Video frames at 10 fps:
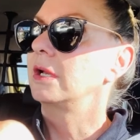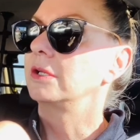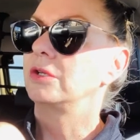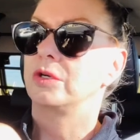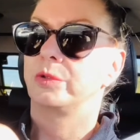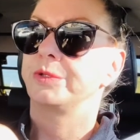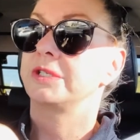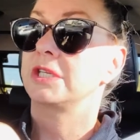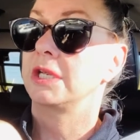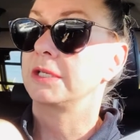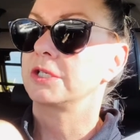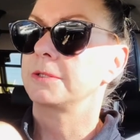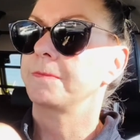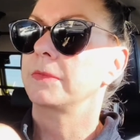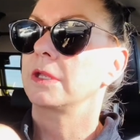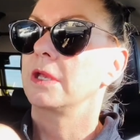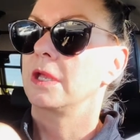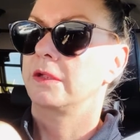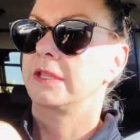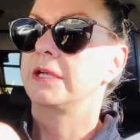your goals change.
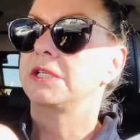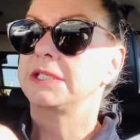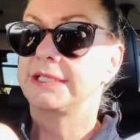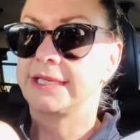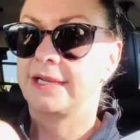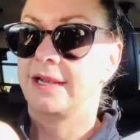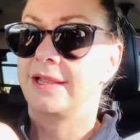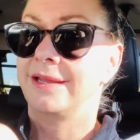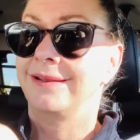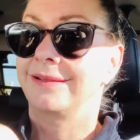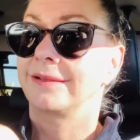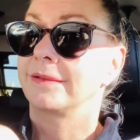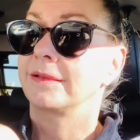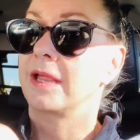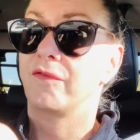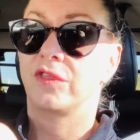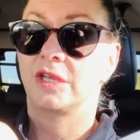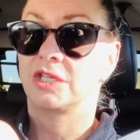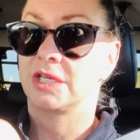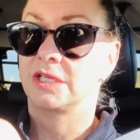When there's a deadline, everything
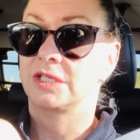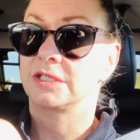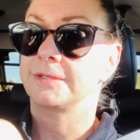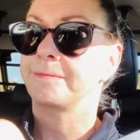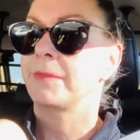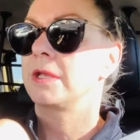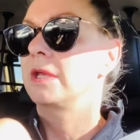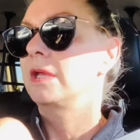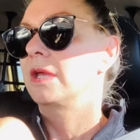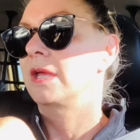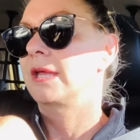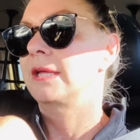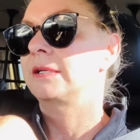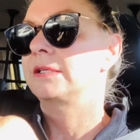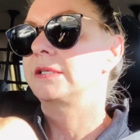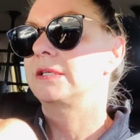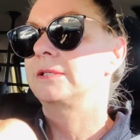changes. And